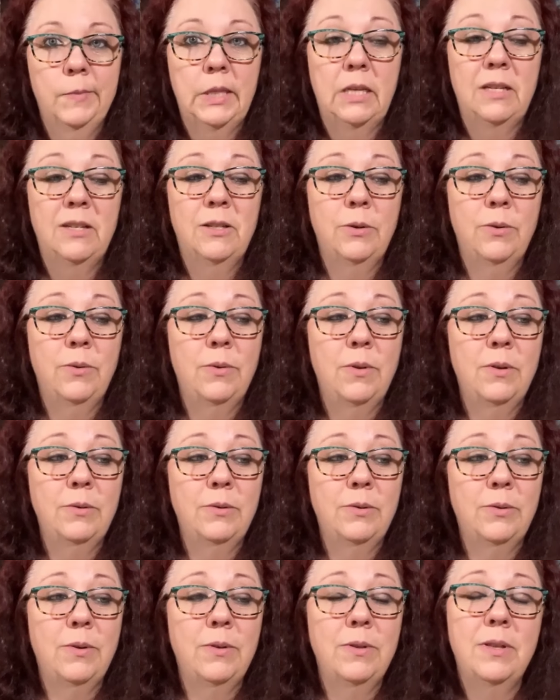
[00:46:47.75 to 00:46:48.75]
so those
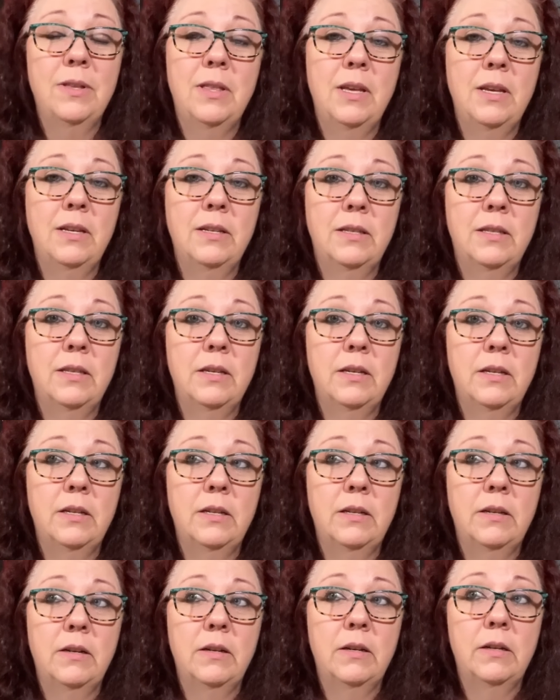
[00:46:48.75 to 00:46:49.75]
are all the things that
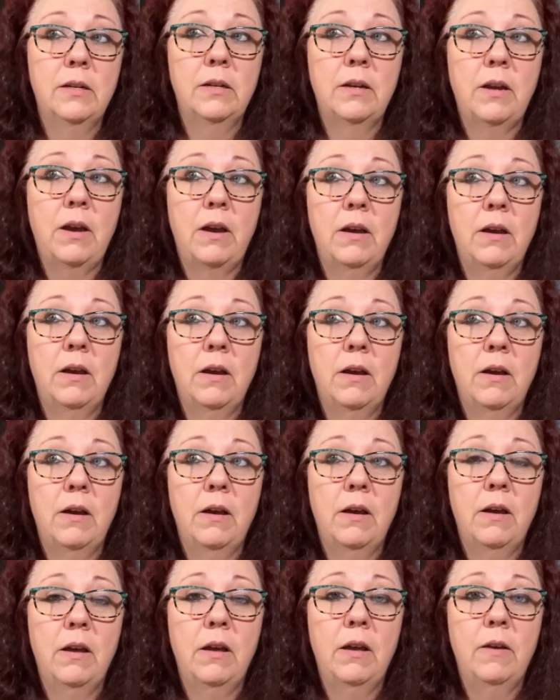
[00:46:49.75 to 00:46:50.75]

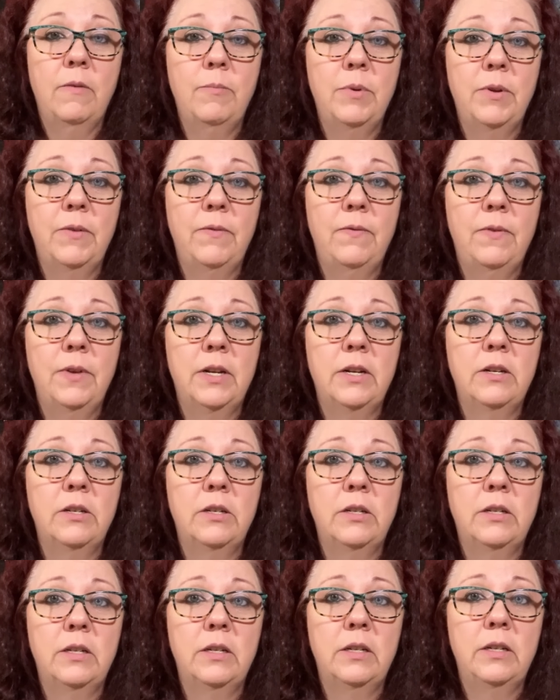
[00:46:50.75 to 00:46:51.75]
have been
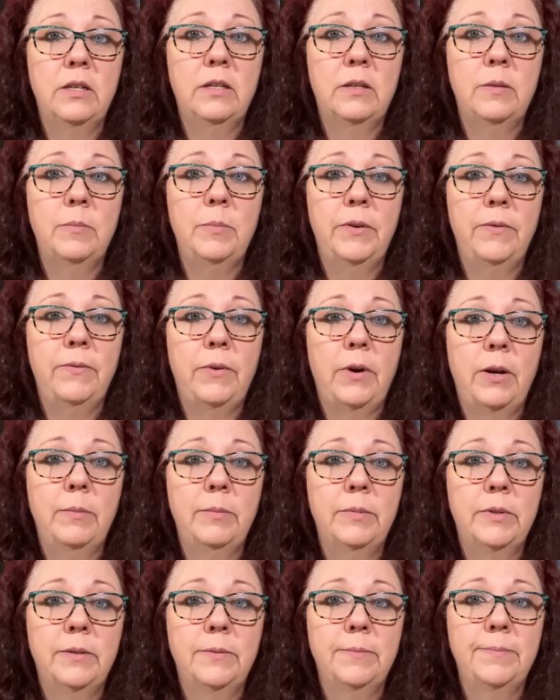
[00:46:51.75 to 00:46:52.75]
finished and need to be framed.